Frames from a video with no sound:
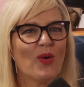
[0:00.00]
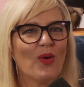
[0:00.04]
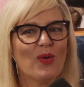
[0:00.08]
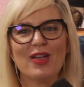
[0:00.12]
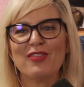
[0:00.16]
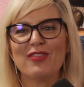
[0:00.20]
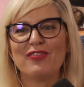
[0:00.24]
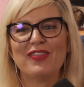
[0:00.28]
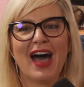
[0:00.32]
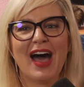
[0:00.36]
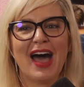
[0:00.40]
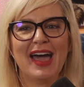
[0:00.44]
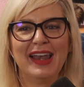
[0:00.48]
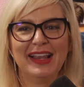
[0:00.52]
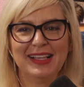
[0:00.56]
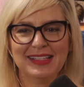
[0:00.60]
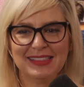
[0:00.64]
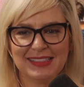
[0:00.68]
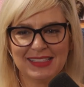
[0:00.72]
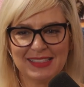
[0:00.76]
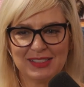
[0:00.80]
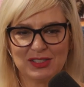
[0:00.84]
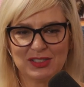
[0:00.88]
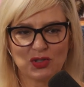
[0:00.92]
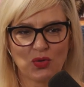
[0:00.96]
If that
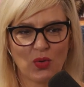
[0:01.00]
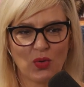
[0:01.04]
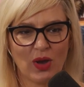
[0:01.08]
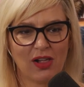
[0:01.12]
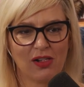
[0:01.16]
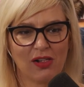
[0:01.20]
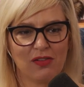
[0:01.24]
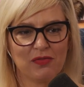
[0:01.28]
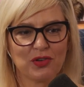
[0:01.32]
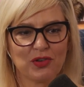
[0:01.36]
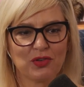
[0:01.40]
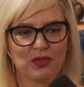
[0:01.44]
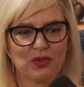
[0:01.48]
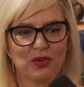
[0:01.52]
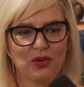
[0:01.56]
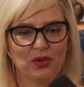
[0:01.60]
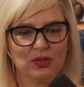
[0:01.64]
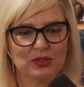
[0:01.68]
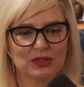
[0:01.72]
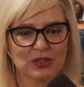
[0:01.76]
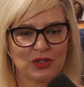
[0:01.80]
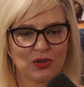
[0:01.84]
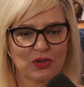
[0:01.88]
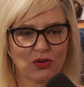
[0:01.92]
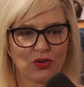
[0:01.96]
isn't
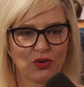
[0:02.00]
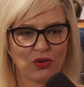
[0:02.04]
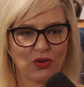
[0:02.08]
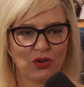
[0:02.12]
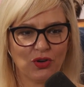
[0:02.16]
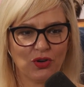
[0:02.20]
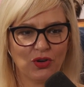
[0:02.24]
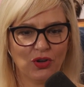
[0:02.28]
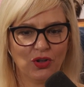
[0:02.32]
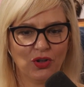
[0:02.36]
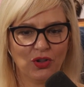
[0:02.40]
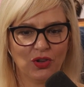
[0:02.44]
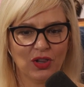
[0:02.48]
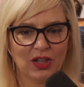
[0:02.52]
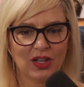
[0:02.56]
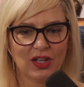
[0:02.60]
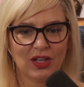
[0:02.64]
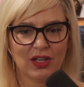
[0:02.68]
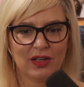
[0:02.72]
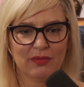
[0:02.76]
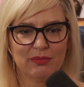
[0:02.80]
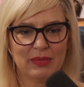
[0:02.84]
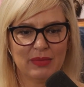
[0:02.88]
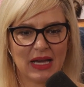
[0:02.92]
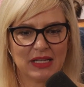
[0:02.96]
12-year-old girl
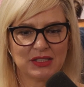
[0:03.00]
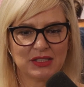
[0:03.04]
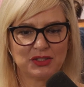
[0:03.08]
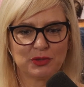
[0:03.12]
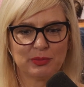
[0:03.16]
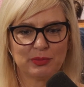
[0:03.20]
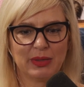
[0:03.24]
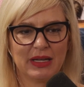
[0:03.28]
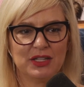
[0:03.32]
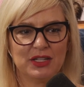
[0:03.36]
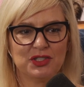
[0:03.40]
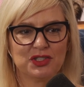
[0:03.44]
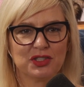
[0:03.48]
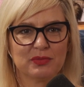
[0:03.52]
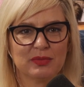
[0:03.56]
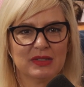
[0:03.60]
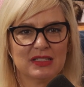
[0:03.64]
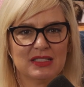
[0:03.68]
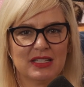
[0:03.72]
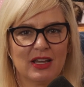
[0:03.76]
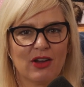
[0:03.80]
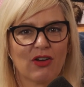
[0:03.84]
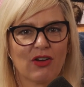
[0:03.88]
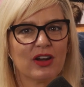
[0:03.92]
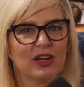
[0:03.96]
masturbation
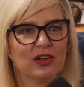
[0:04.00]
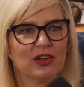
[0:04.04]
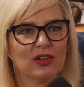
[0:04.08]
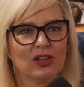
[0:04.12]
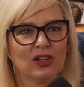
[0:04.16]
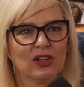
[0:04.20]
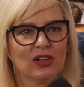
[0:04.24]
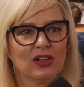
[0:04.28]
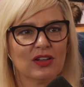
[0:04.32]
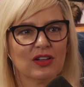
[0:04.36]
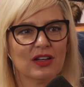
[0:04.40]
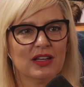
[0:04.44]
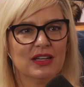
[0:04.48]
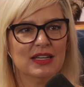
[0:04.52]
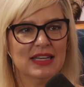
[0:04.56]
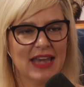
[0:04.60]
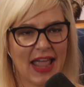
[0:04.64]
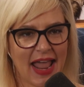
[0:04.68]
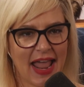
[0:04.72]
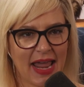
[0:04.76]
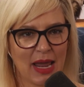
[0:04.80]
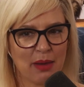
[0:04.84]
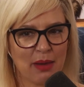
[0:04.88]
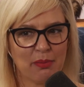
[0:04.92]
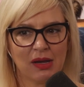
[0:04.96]
material,
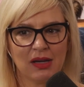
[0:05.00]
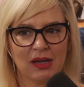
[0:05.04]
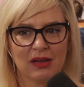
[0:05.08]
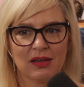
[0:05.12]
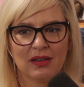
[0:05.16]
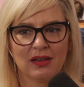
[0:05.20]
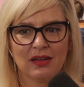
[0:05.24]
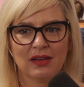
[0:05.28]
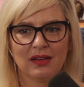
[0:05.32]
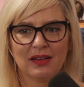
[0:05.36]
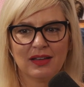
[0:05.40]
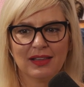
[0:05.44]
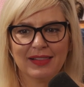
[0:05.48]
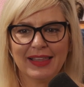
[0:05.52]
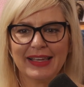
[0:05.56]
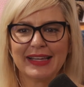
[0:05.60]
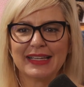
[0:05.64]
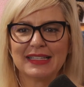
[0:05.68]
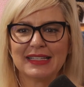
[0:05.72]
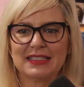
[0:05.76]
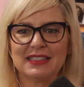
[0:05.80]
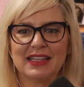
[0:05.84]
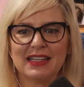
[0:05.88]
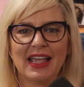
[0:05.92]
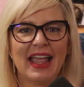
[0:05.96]
name
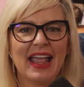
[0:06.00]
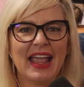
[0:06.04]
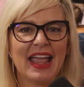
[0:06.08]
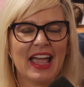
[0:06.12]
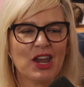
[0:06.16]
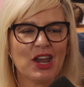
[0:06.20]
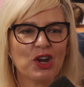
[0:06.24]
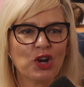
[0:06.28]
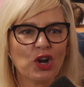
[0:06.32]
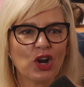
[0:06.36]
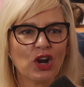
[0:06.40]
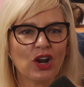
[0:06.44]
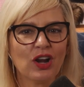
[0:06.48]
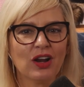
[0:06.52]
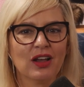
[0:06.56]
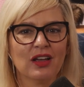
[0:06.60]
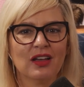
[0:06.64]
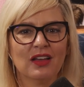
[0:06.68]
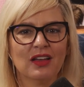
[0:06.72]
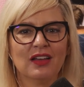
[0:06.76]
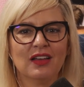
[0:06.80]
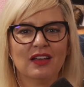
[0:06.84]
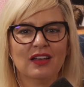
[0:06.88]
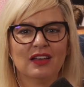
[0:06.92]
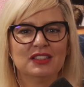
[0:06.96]
like Tanner,
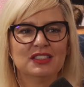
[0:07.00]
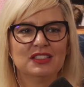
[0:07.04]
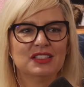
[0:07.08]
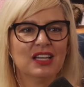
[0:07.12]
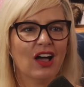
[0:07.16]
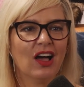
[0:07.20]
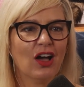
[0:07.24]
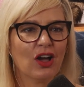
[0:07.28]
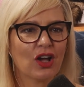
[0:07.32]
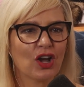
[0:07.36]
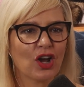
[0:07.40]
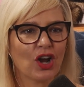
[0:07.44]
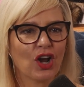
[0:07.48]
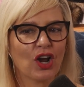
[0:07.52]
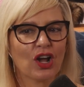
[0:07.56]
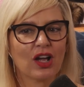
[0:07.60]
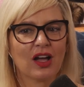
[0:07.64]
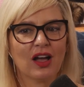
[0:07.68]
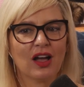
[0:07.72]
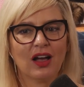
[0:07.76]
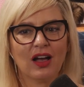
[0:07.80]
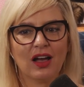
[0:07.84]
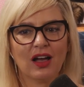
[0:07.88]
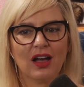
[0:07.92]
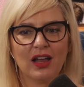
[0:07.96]
Tucker,
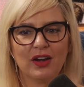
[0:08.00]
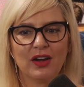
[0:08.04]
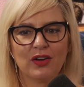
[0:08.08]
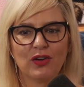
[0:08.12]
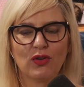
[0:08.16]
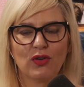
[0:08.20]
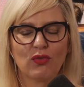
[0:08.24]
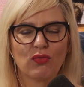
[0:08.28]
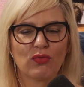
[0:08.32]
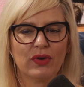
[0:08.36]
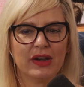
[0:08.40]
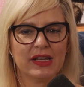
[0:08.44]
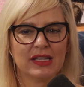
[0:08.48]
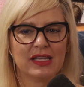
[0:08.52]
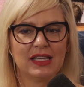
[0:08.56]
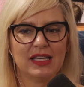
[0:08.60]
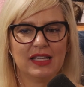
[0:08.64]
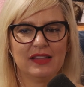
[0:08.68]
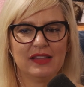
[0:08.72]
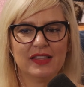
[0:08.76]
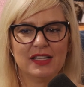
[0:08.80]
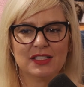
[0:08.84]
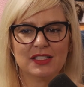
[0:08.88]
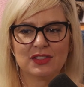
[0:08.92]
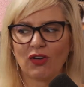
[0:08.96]
Connor,
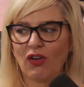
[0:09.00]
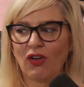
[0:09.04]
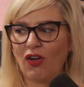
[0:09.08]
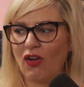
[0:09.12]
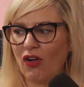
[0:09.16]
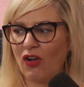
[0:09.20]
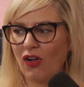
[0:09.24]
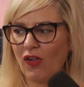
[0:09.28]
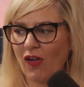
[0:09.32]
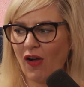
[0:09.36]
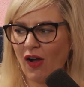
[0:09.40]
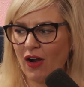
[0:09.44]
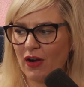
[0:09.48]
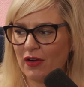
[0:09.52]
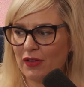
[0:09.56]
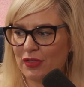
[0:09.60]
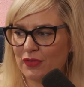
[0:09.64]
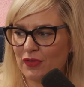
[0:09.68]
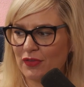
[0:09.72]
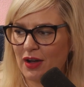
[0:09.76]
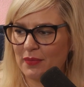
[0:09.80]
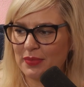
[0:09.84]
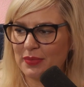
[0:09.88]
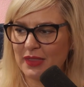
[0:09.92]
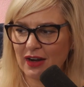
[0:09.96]
Ricky, these are all
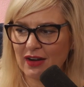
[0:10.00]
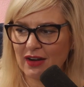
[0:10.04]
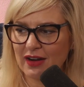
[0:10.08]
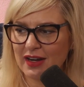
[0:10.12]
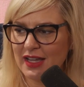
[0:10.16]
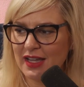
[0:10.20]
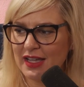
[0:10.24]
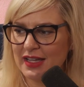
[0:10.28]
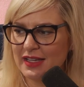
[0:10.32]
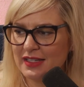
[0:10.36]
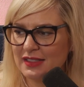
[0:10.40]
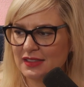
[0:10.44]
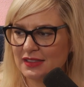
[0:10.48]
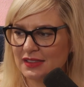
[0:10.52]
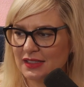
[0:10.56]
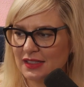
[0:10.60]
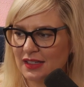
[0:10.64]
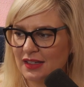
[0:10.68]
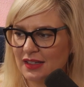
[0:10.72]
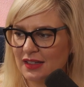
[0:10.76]
heartthrob. There he is.